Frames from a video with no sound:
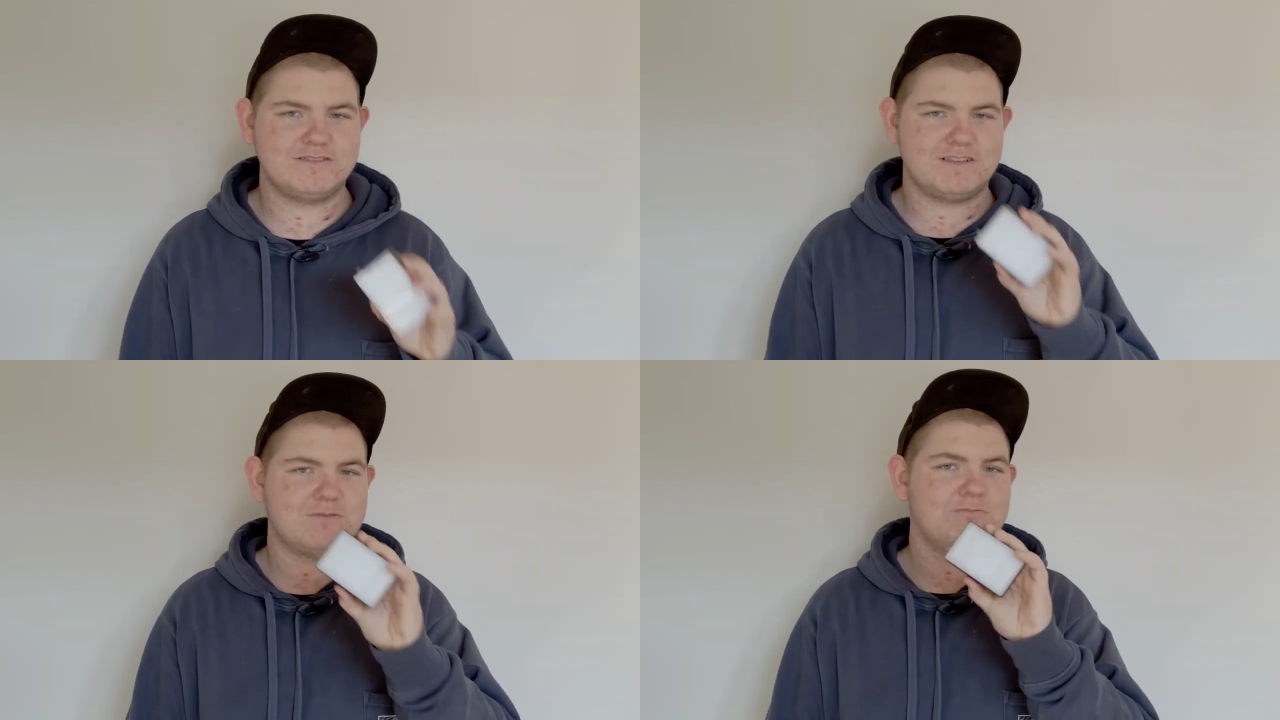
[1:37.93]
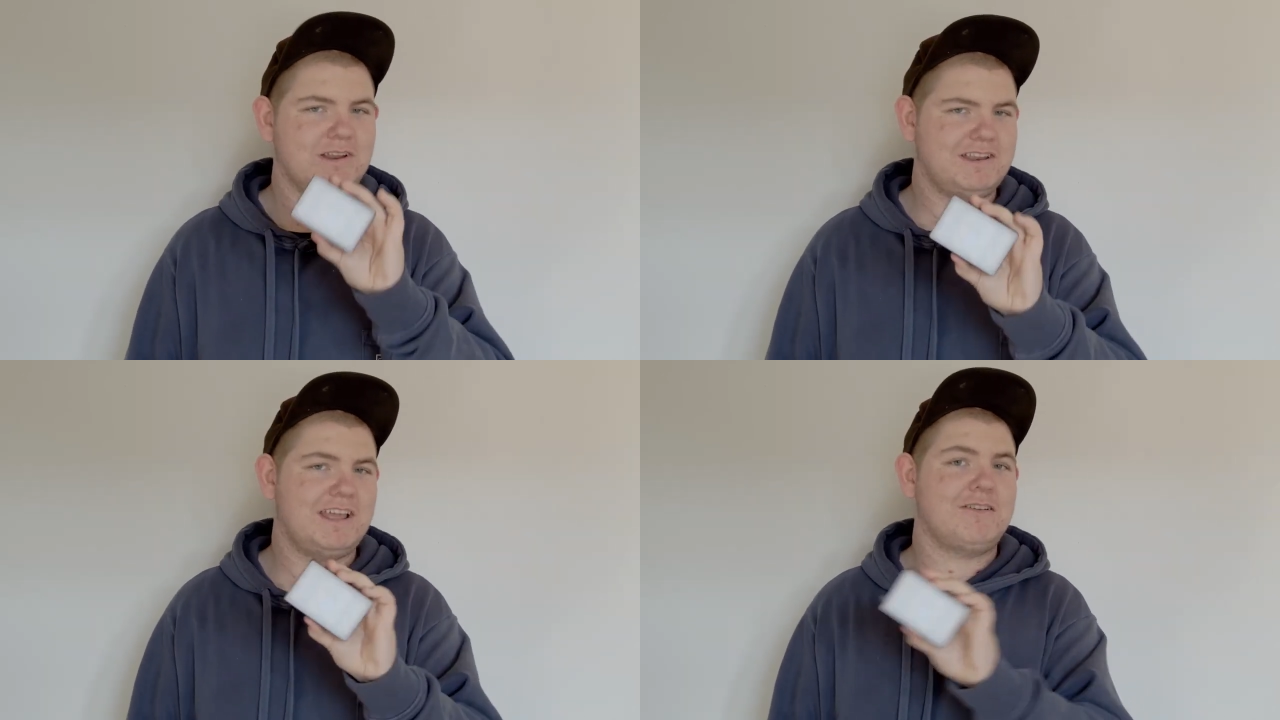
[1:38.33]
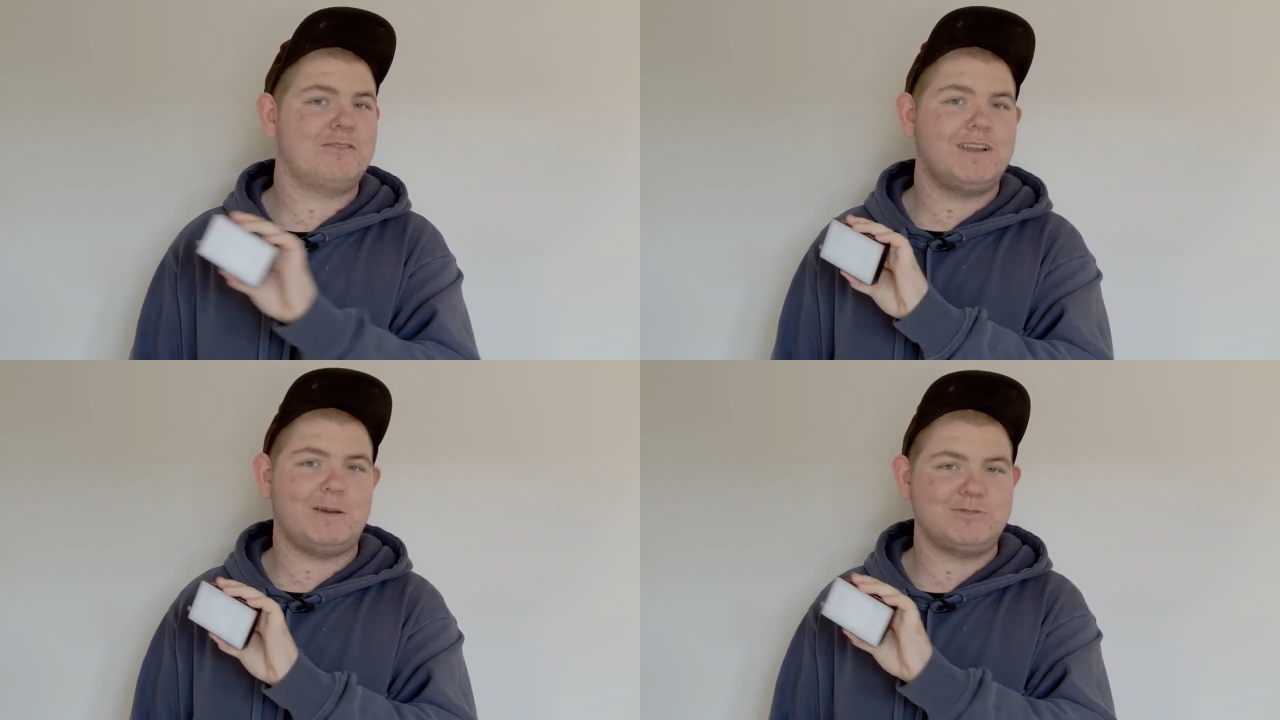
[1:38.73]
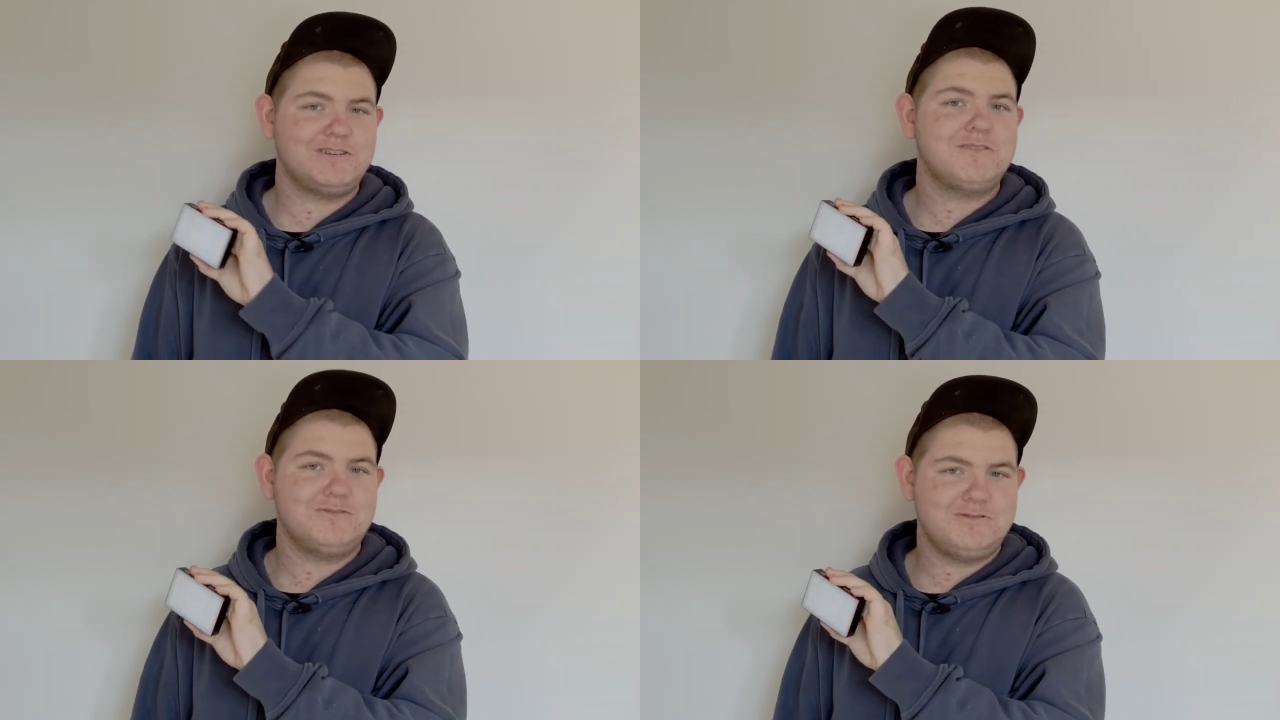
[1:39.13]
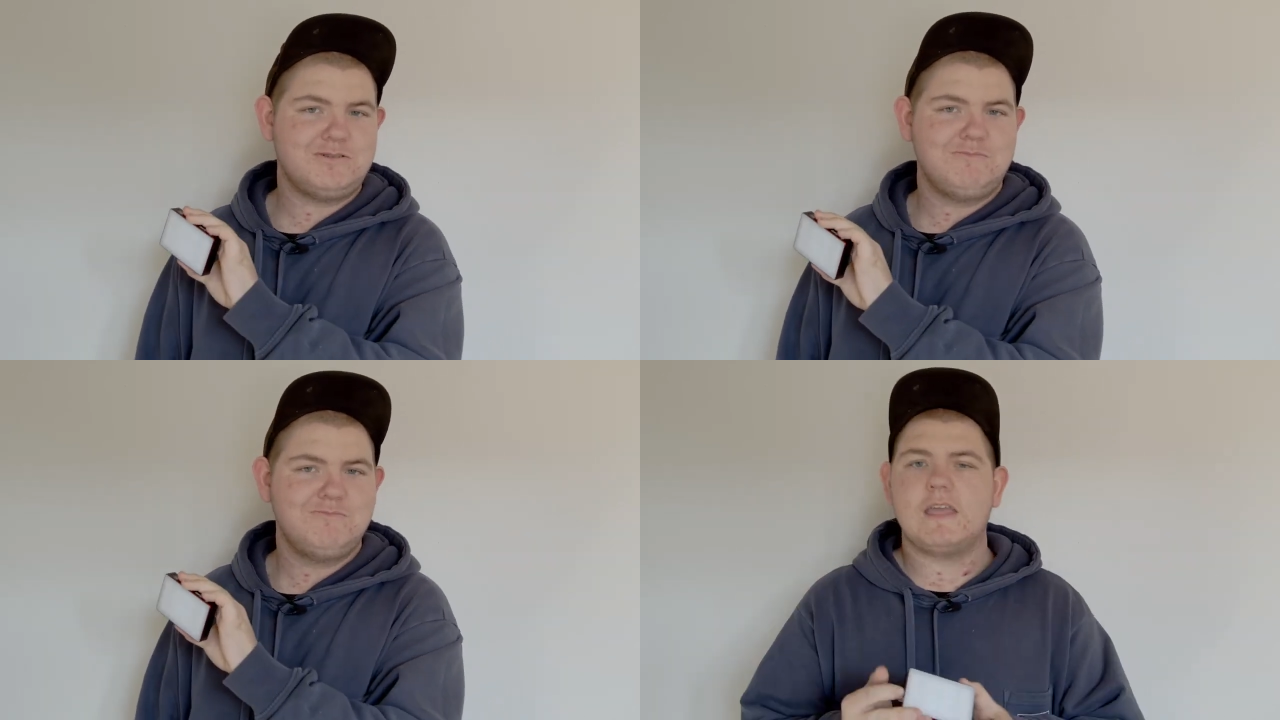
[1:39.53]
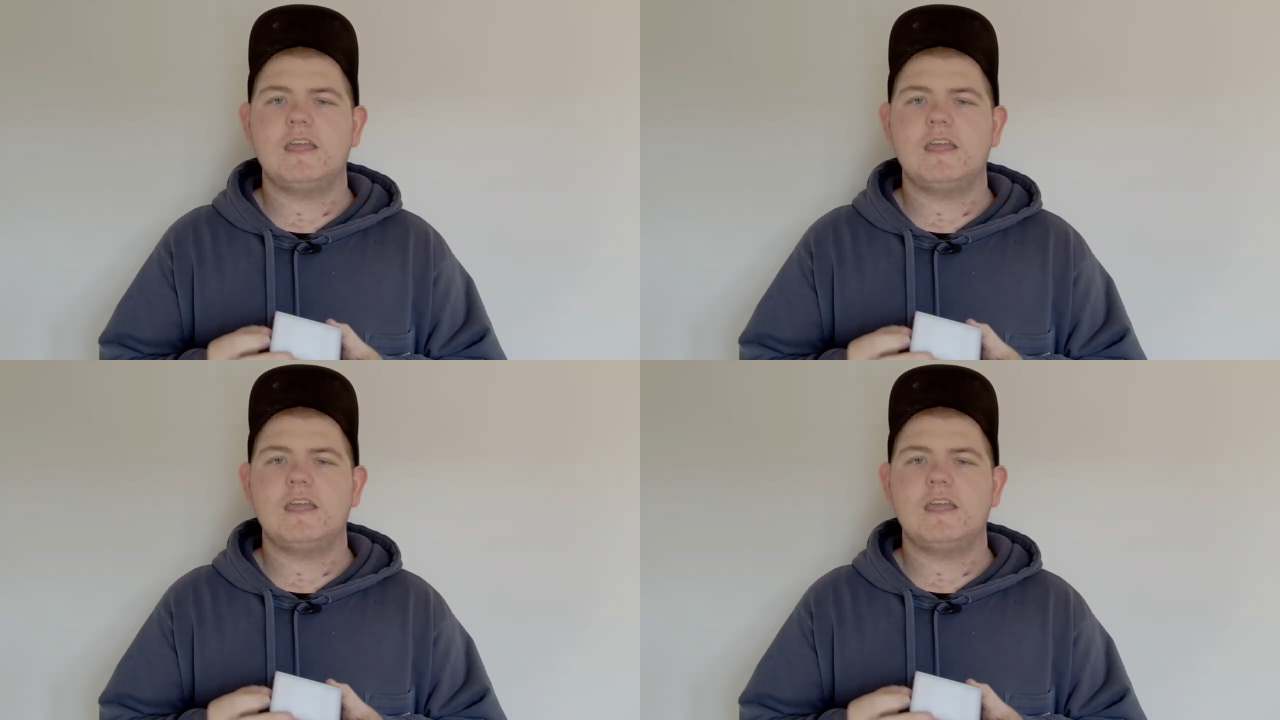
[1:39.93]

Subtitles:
So that's pretty dang good, Aputure. Good job.